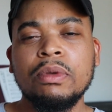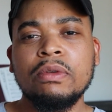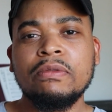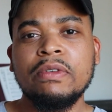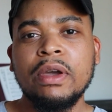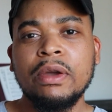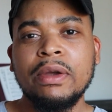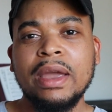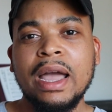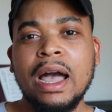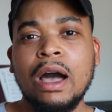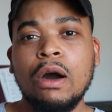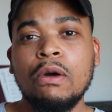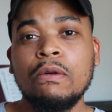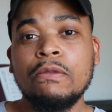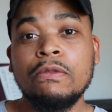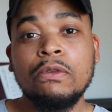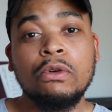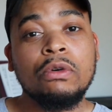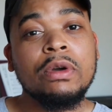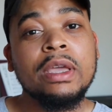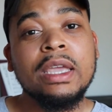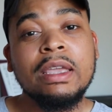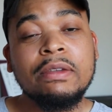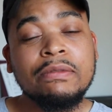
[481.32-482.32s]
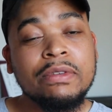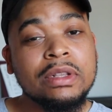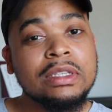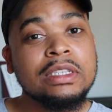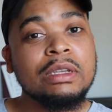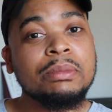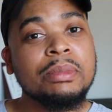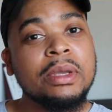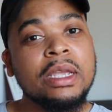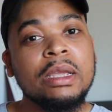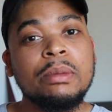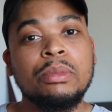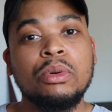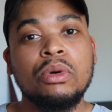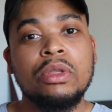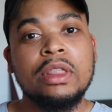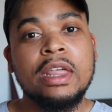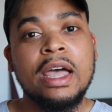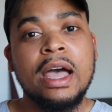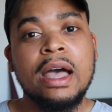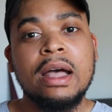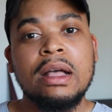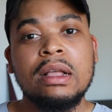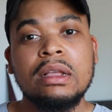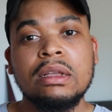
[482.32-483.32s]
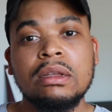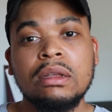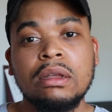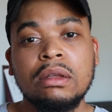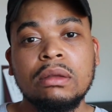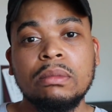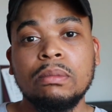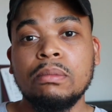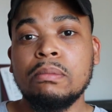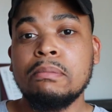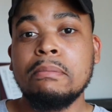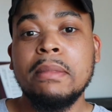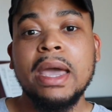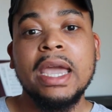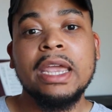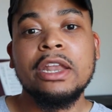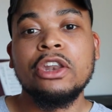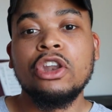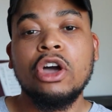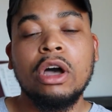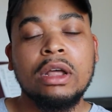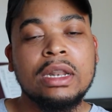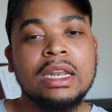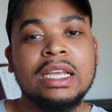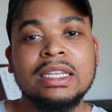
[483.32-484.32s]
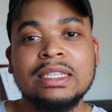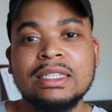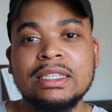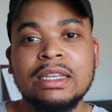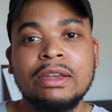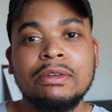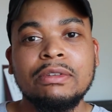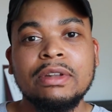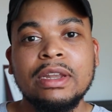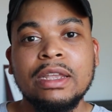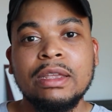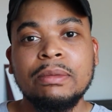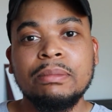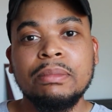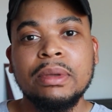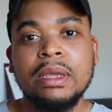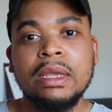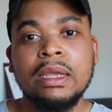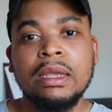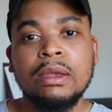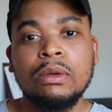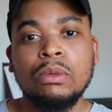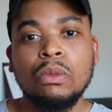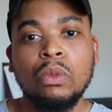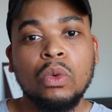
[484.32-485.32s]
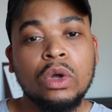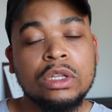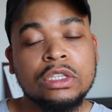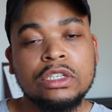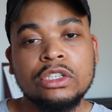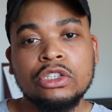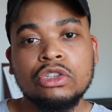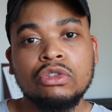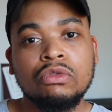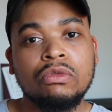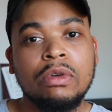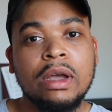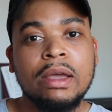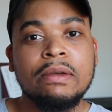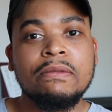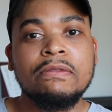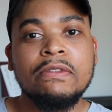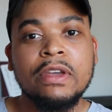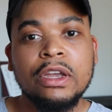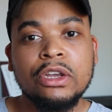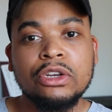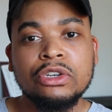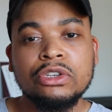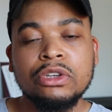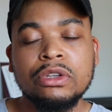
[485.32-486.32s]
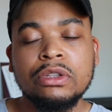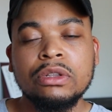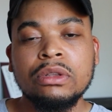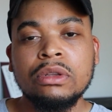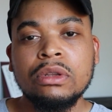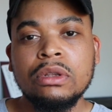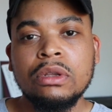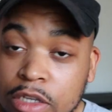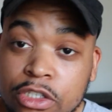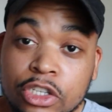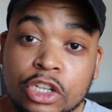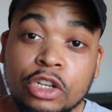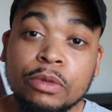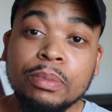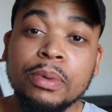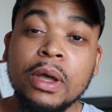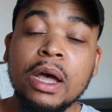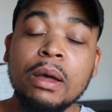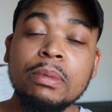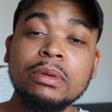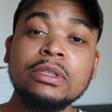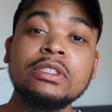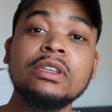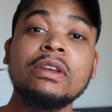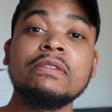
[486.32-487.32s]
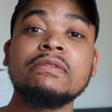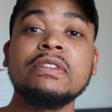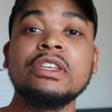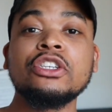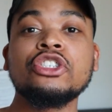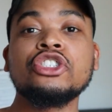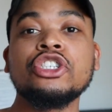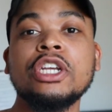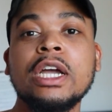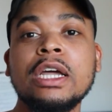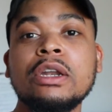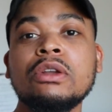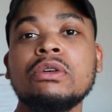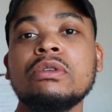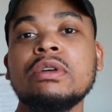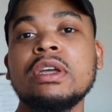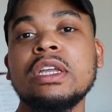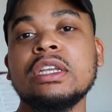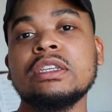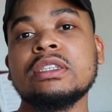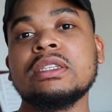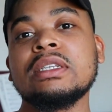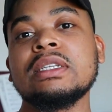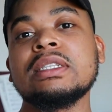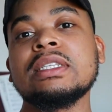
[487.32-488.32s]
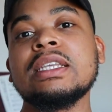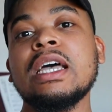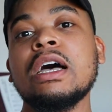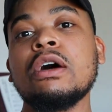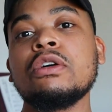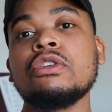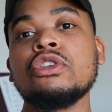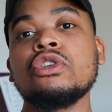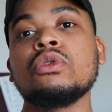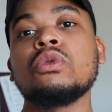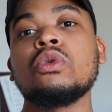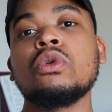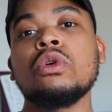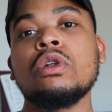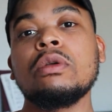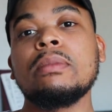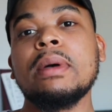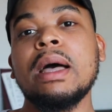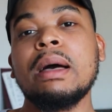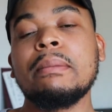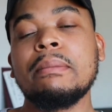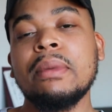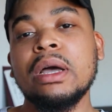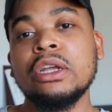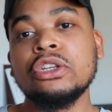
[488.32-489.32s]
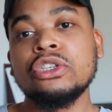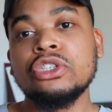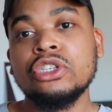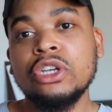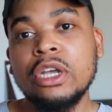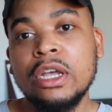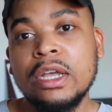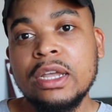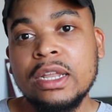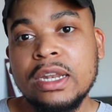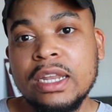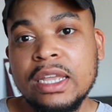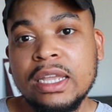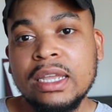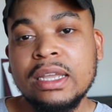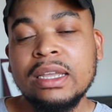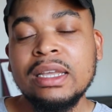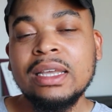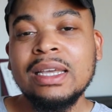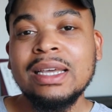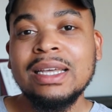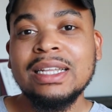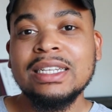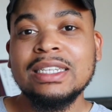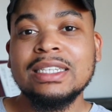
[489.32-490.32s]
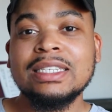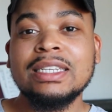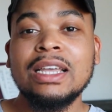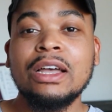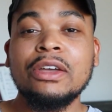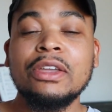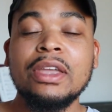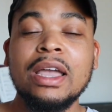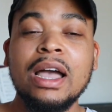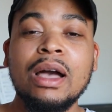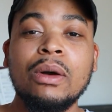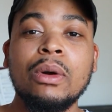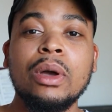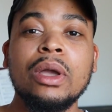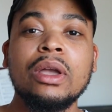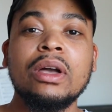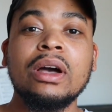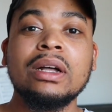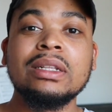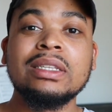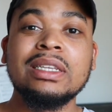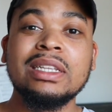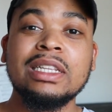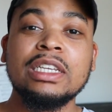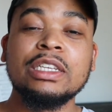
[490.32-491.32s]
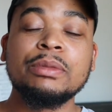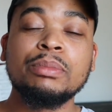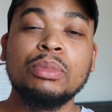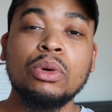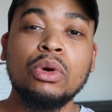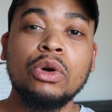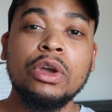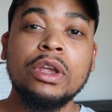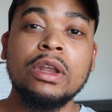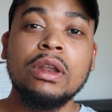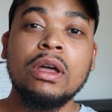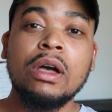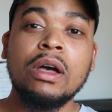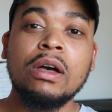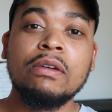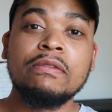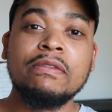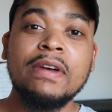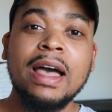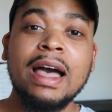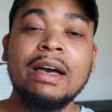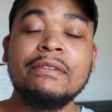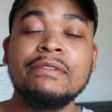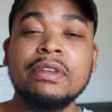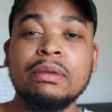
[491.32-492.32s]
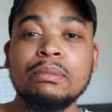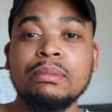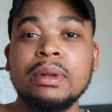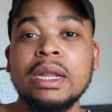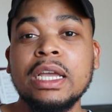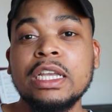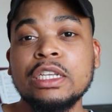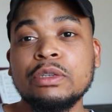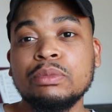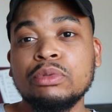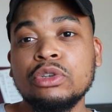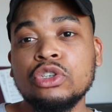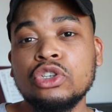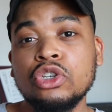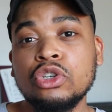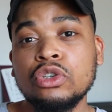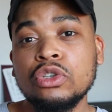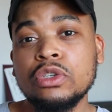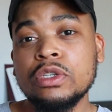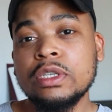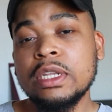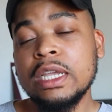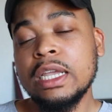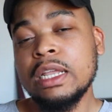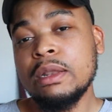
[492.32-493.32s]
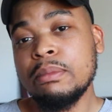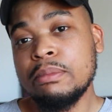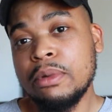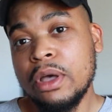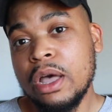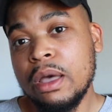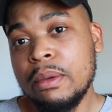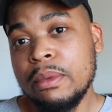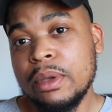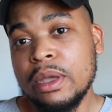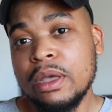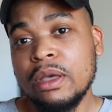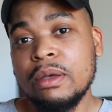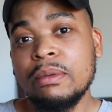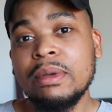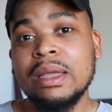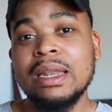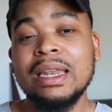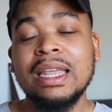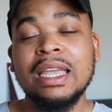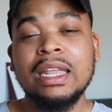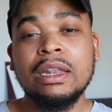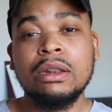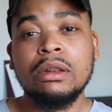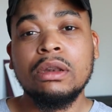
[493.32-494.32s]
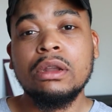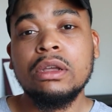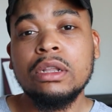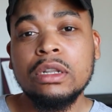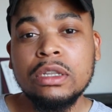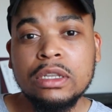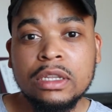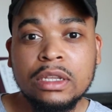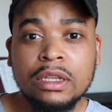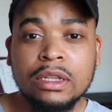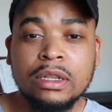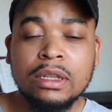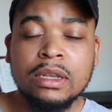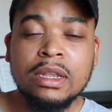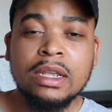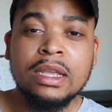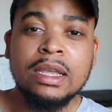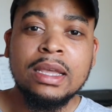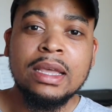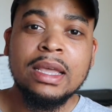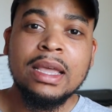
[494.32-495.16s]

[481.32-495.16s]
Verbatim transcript: be very helpful even to people that may not necessarily be wanting to write fiction. So the purpose of this channel is to tell you all about my journey, to tell you how I got to this point of having plays produced in Birmingham and in London,